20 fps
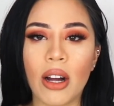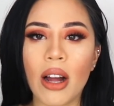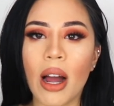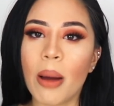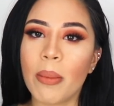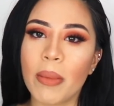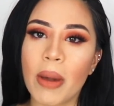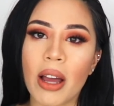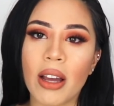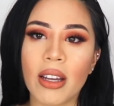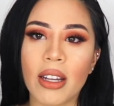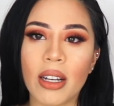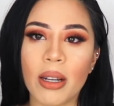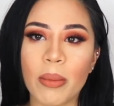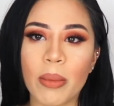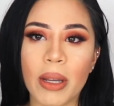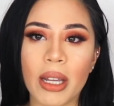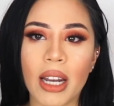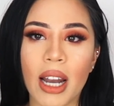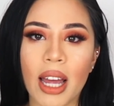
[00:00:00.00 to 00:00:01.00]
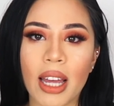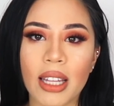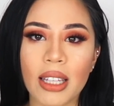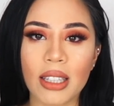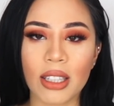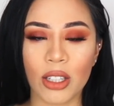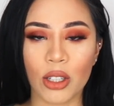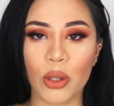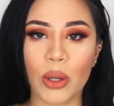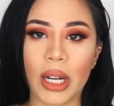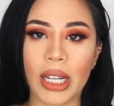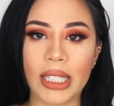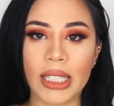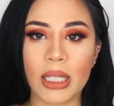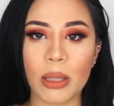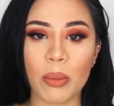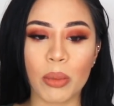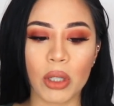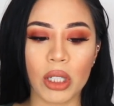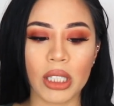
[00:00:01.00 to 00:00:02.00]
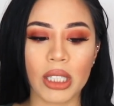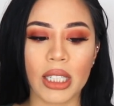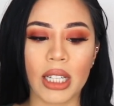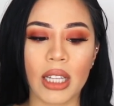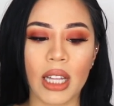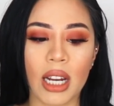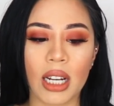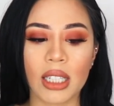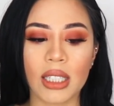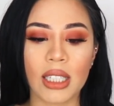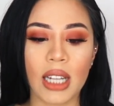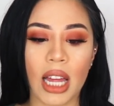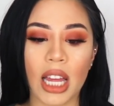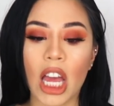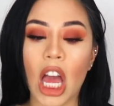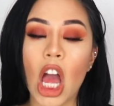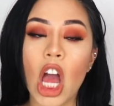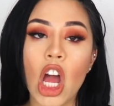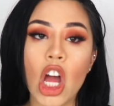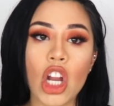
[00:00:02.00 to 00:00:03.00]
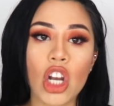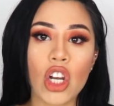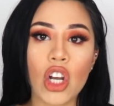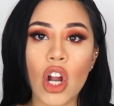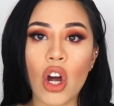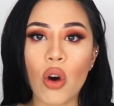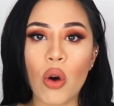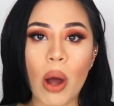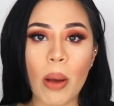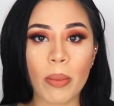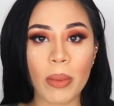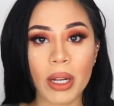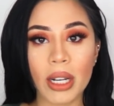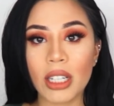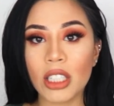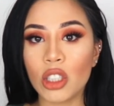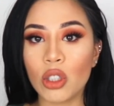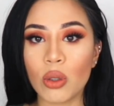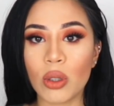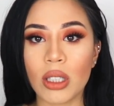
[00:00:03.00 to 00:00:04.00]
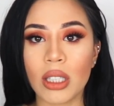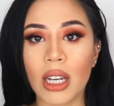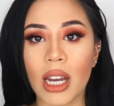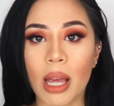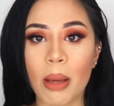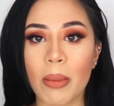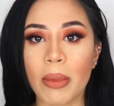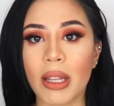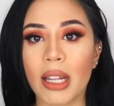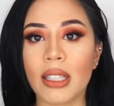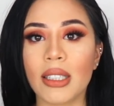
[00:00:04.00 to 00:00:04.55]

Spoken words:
I'm not gonna be like the crazy person that is like, no, I'm gonna choose a name and